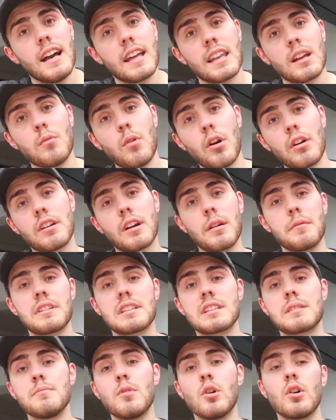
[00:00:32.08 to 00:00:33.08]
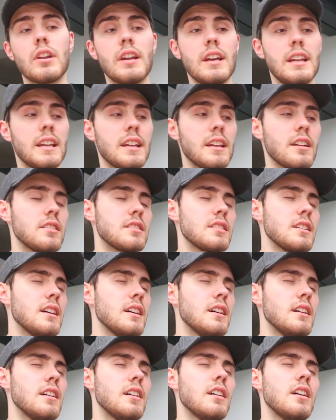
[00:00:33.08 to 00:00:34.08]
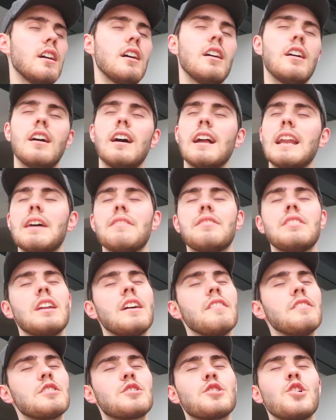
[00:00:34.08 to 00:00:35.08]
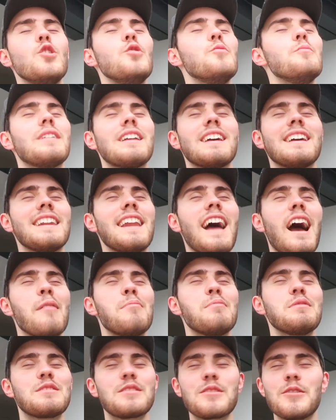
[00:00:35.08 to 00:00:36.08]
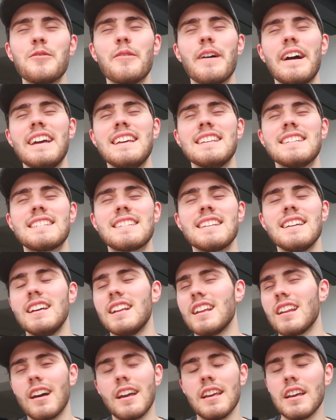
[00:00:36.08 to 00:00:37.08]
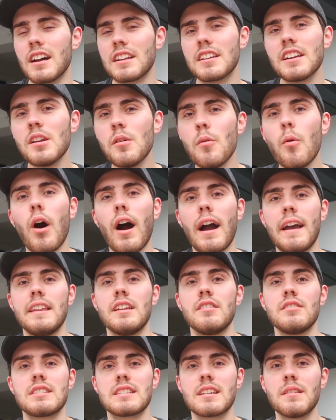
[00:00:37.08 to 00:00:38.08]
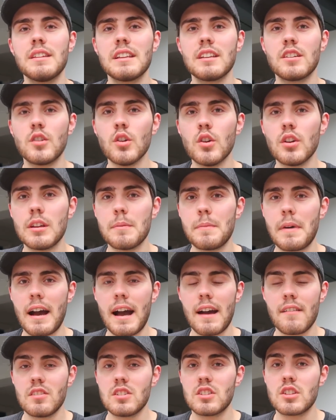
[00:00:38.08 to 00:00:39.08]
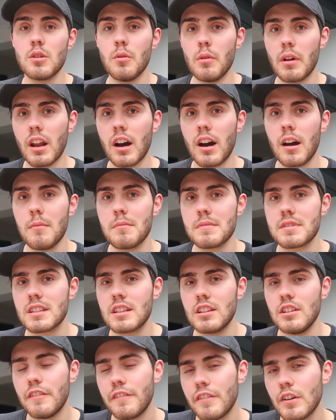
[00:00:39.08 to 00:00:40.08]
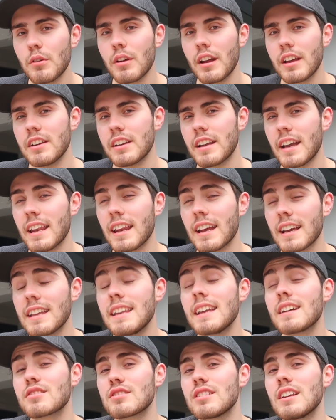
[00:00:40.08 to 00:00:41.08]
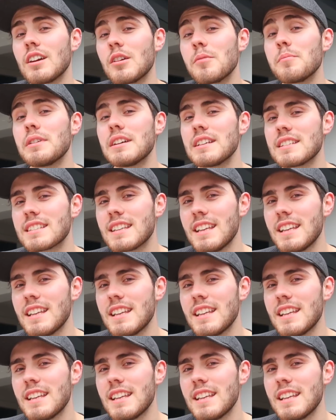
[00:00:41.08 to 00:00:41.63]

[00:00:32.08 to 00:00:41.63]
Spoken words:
And I woke up this morning and I was like, oh, I'll have another 2 minute nap as always. Like, I don't know why, there is something good about having two alarms that you feel like you're getting like an extra little bit of